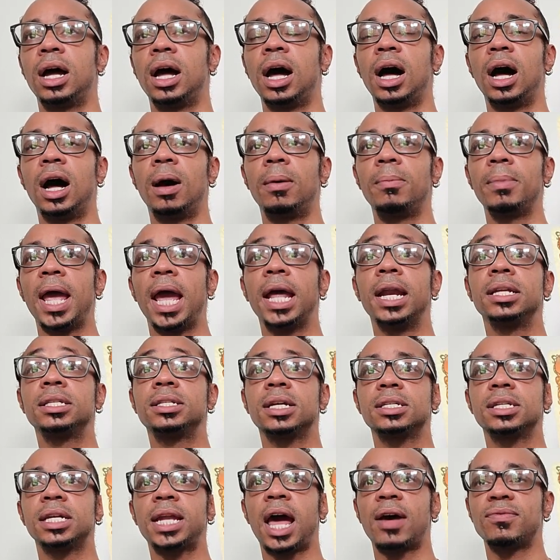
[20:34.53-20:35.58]
And it
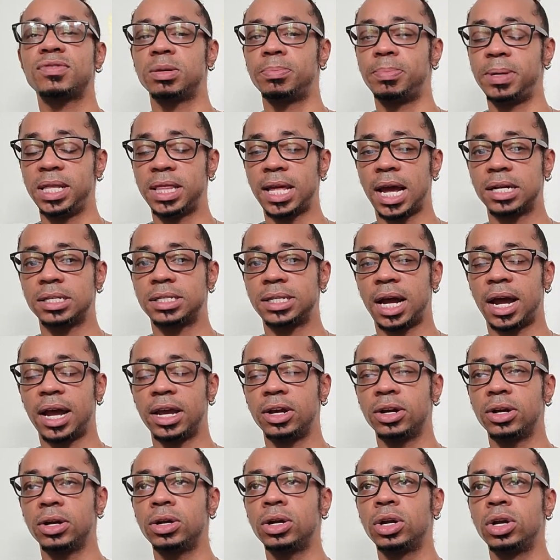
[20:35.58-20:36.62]
doesn't have to be that
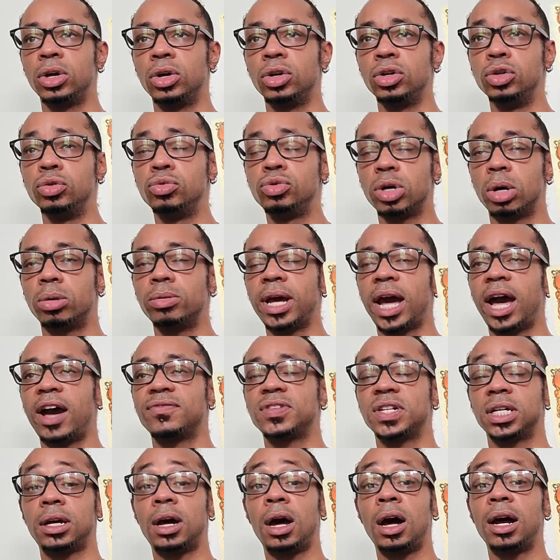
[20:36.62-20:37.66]
dire. You don't have
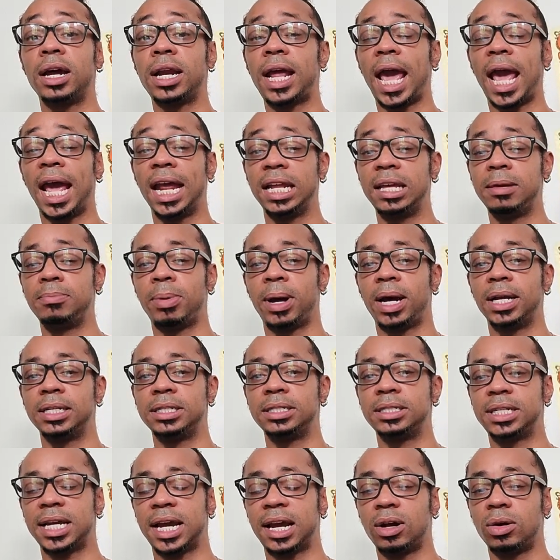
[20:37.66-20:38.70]
to cut anybody
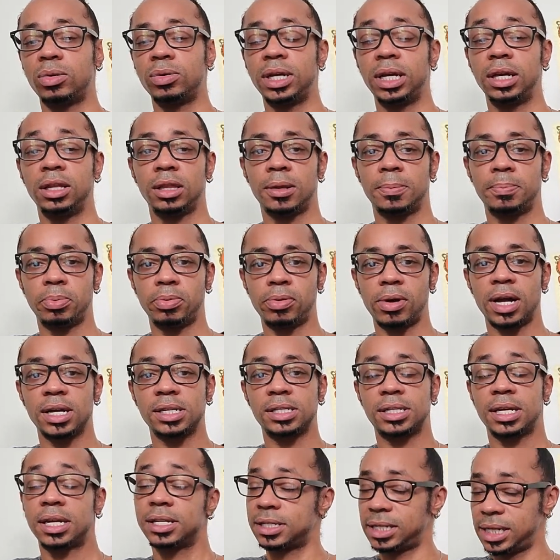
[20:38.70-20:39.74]
down in the
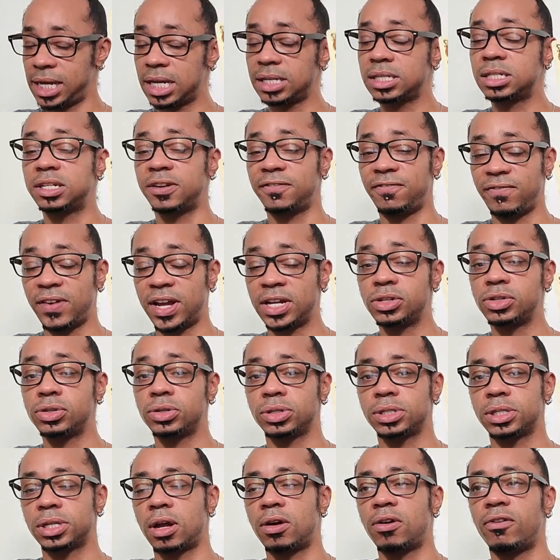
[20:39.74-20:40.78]
process. Yes, defend
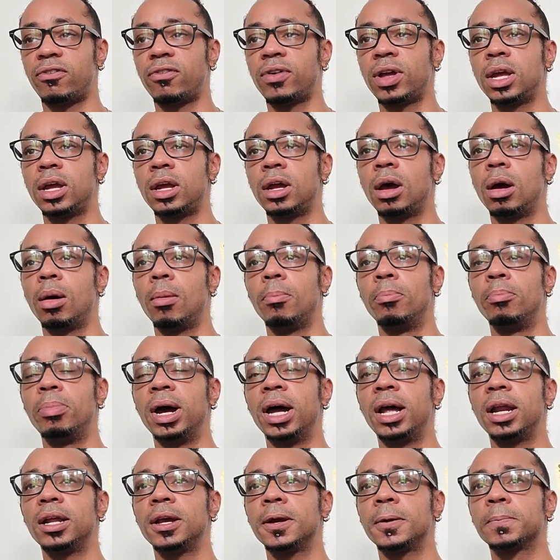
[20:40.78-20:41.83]
yourself.
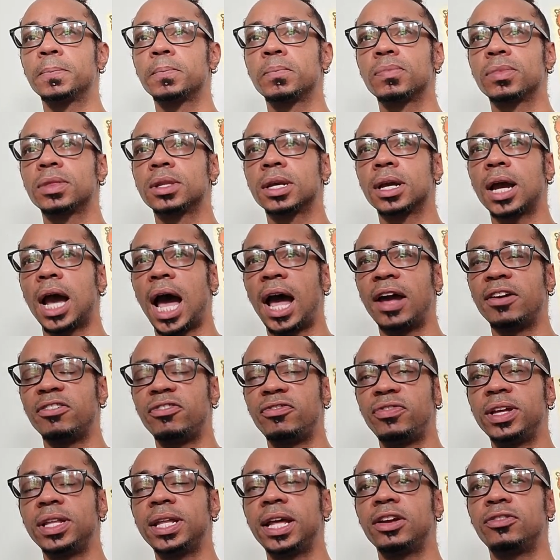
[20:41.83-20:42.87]
But I
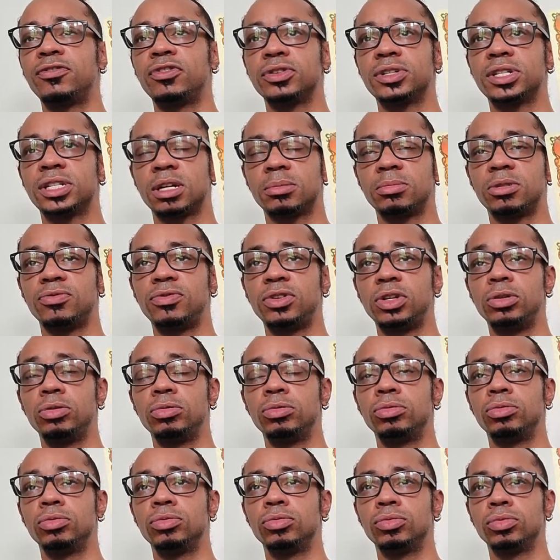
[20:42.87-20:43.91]
feel like for some of
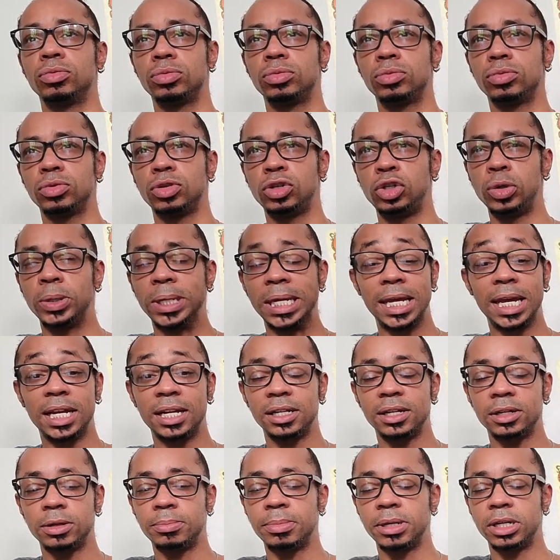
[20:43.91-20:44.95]
you, you can get a
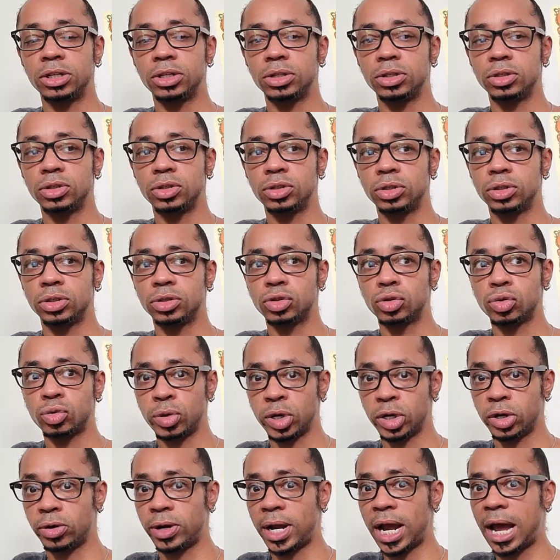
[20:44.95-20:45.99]
little bit
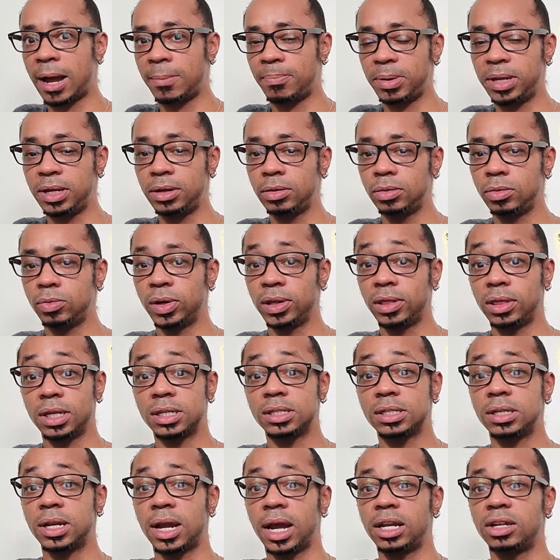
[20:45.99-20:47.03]
trigger happy with
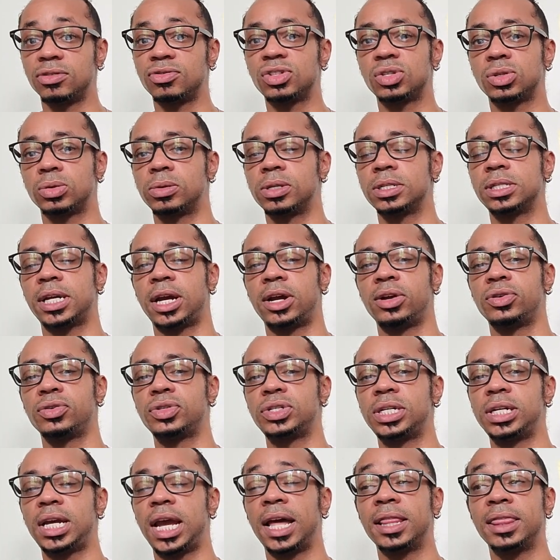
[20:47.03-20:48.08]
this Knight of Swords
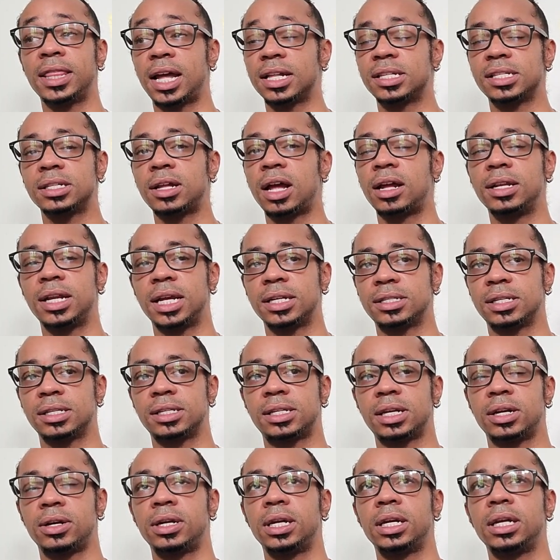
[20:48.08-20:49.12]
energy, and that's not
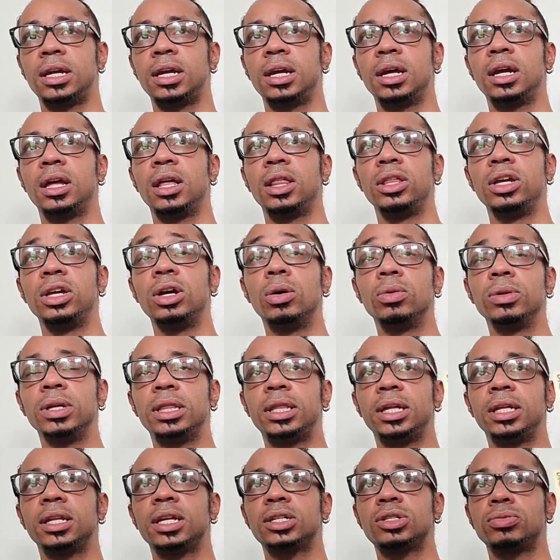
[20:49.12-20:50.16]
necessary. The only
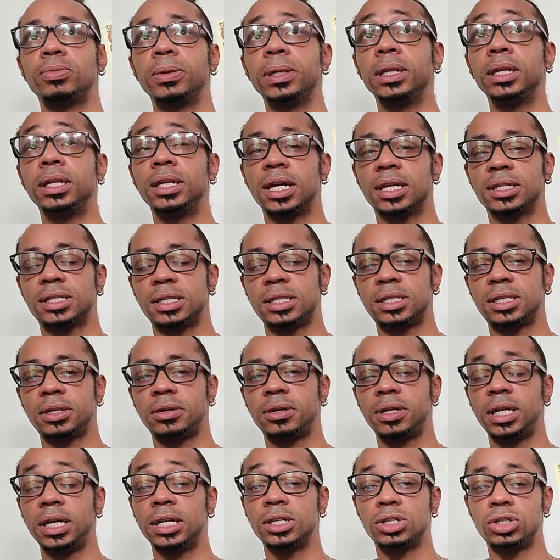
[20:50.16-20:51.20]
thing that's really
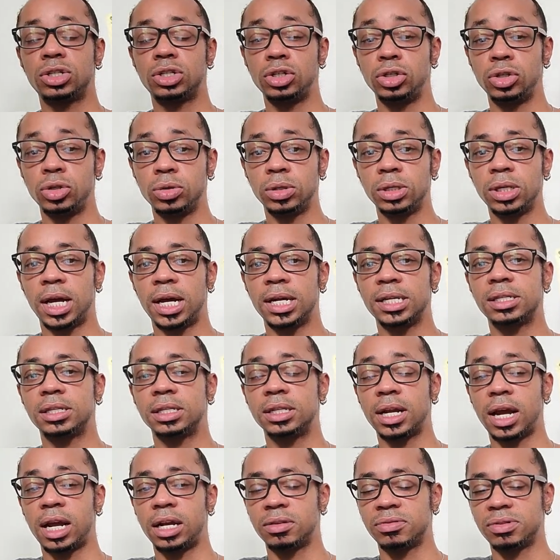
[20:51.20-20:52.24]
necessary is to utilize the
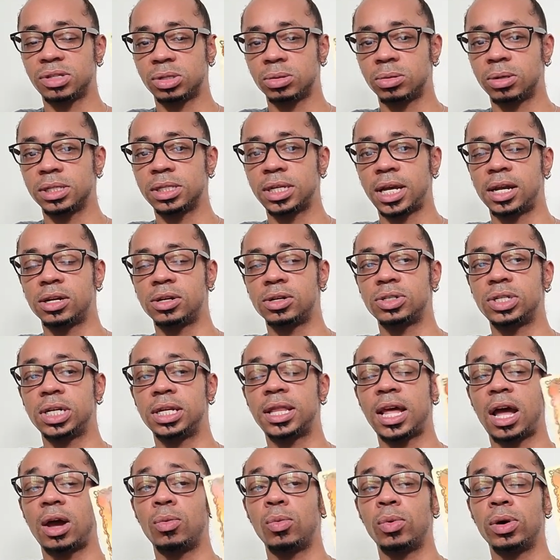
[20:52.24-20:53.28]
Knight of Swords energy
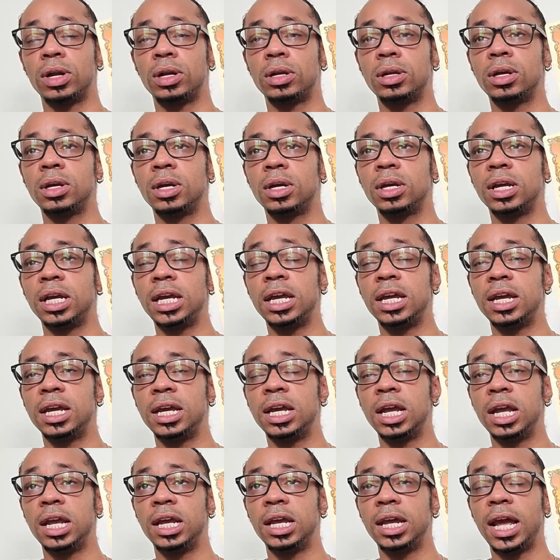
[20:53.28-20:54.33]
that would,
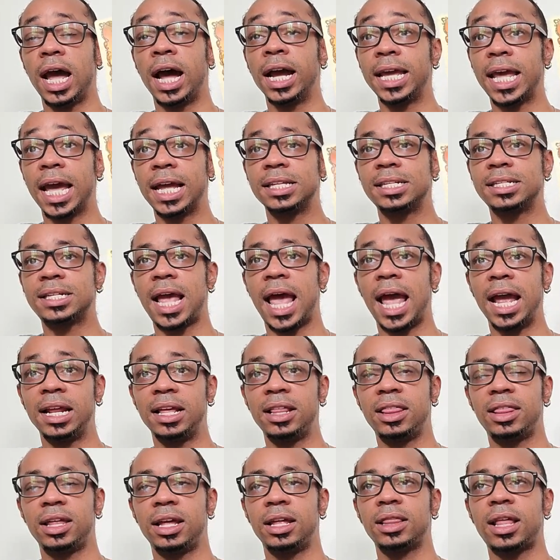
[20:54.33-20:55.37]
against
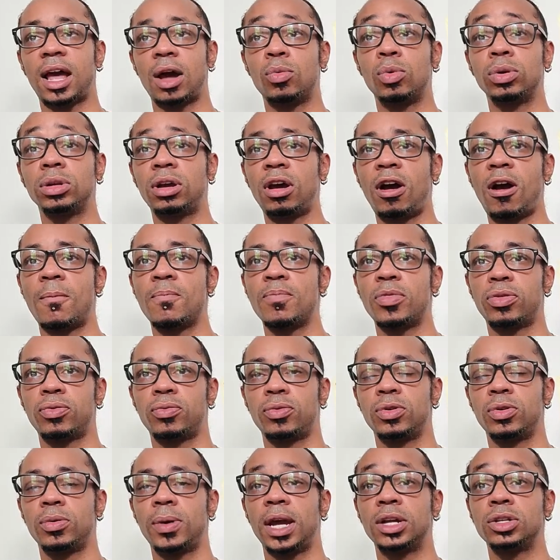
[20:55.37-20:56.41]
anything that would come
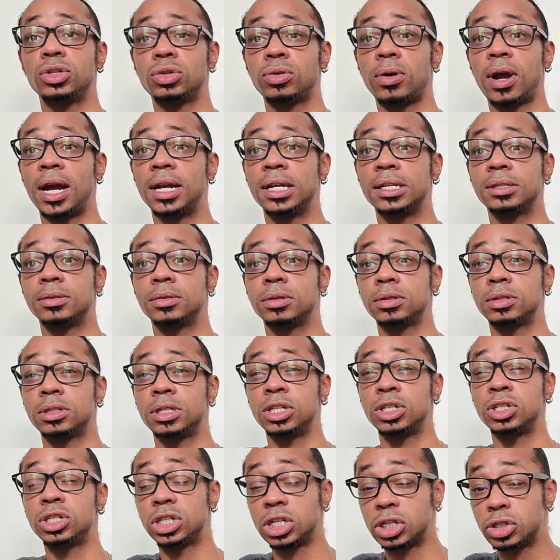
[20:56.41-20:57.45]
through and try
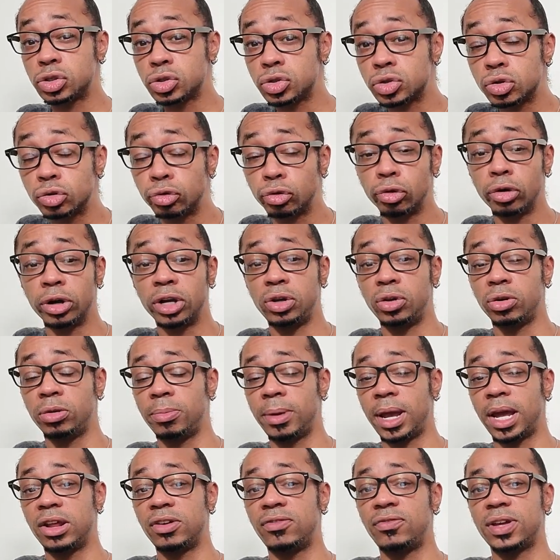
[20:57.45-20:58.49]
to destroy your
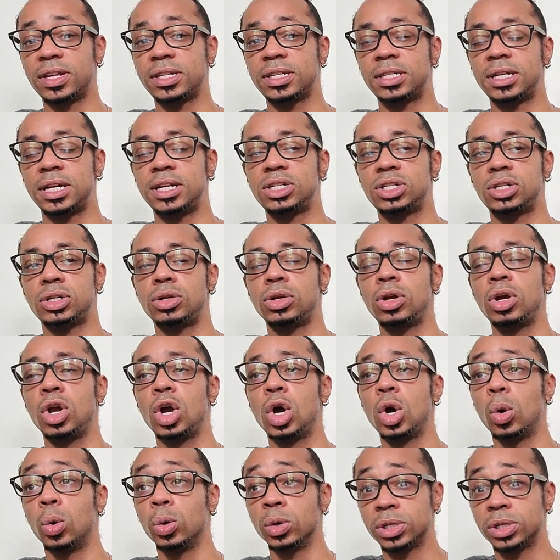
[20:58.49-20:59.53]
manifestation or